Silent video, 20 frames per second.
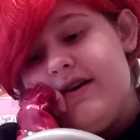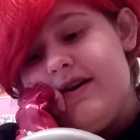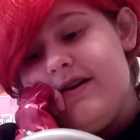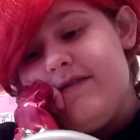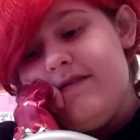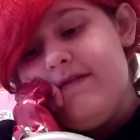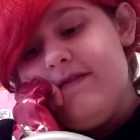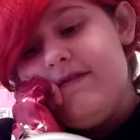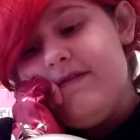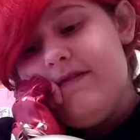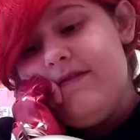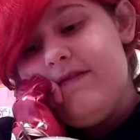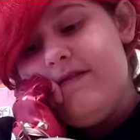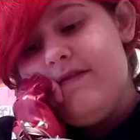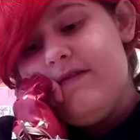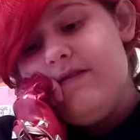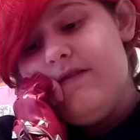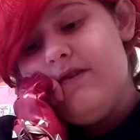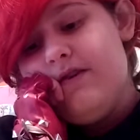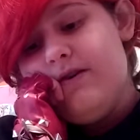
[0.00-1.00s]
have
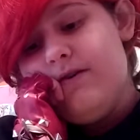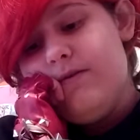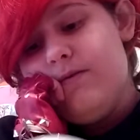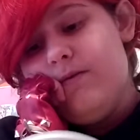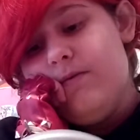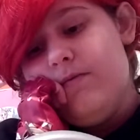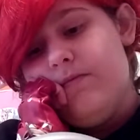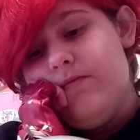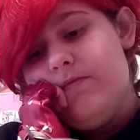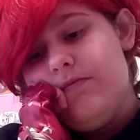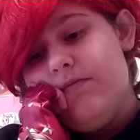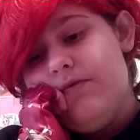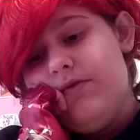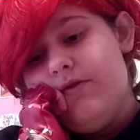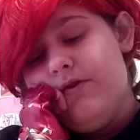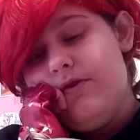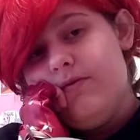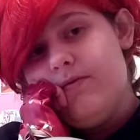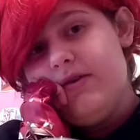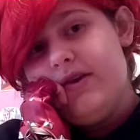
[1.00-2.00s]
no
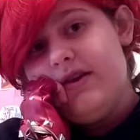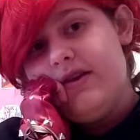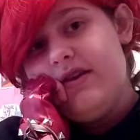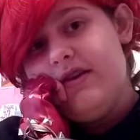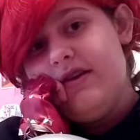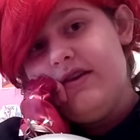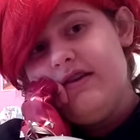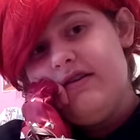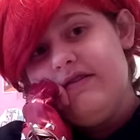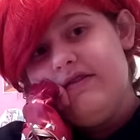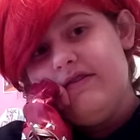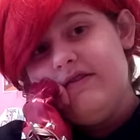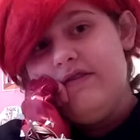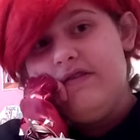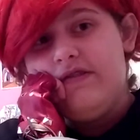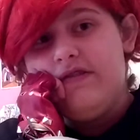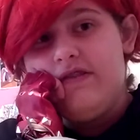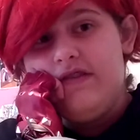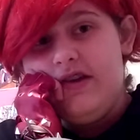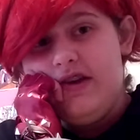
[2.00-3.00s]
no kids to
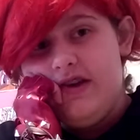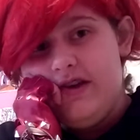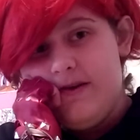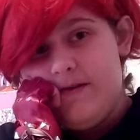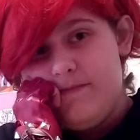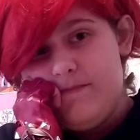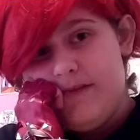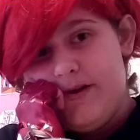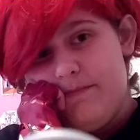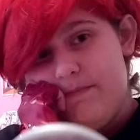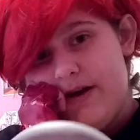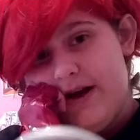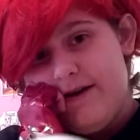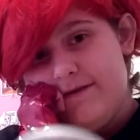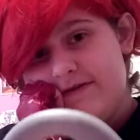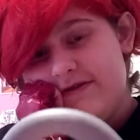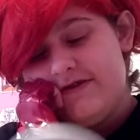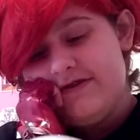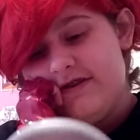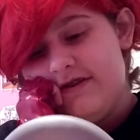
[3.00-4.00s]
sing my
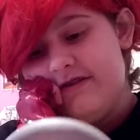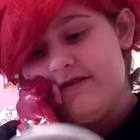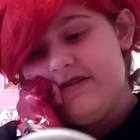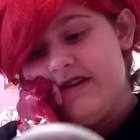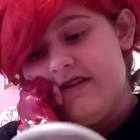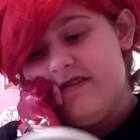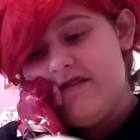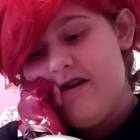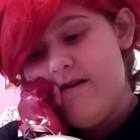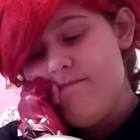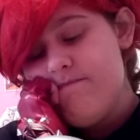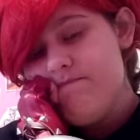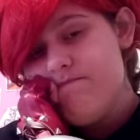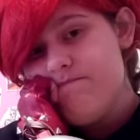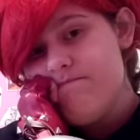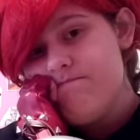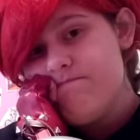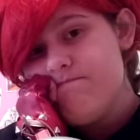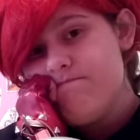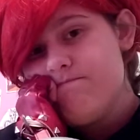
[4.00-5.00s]
pirate songs at them.
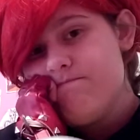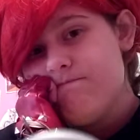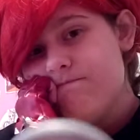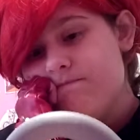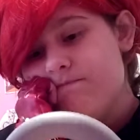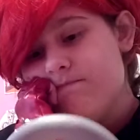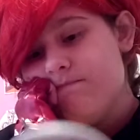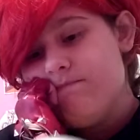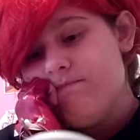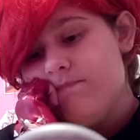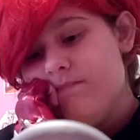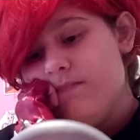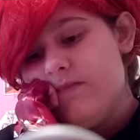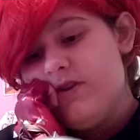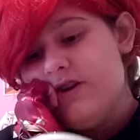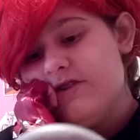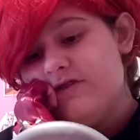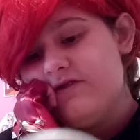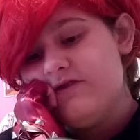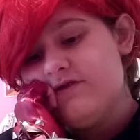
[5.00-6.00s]

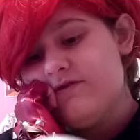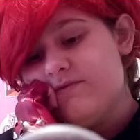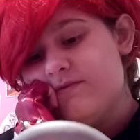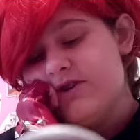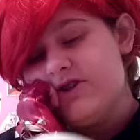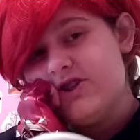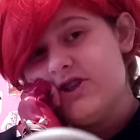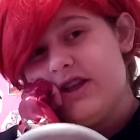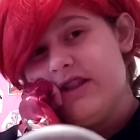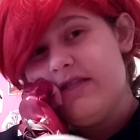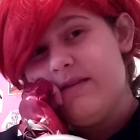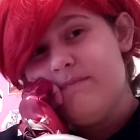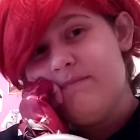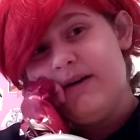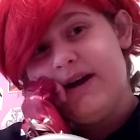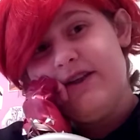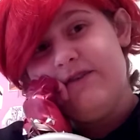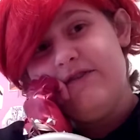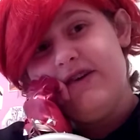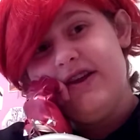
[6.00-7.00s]
I just wish that the
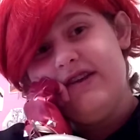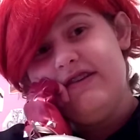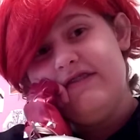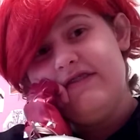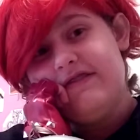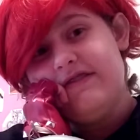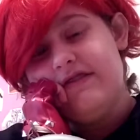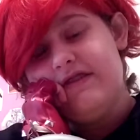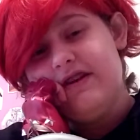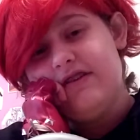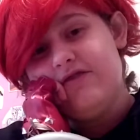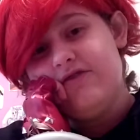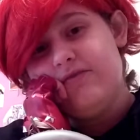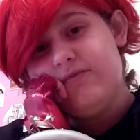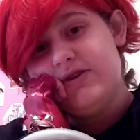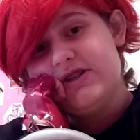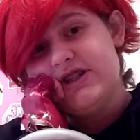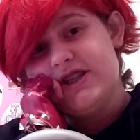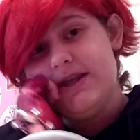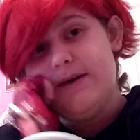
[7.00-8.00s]
body weight I just
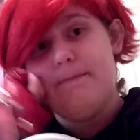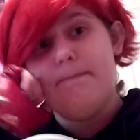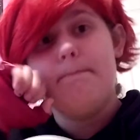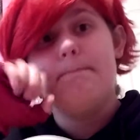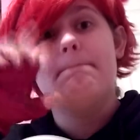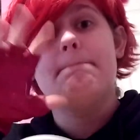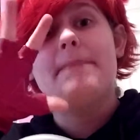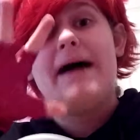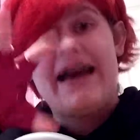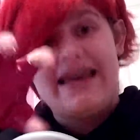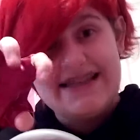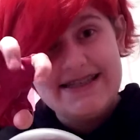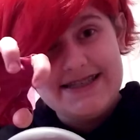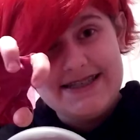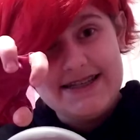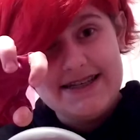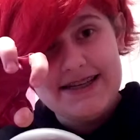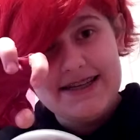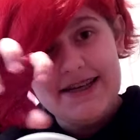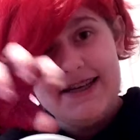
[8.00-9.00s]
wish the
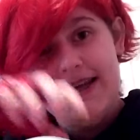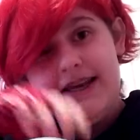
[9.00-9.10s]
bite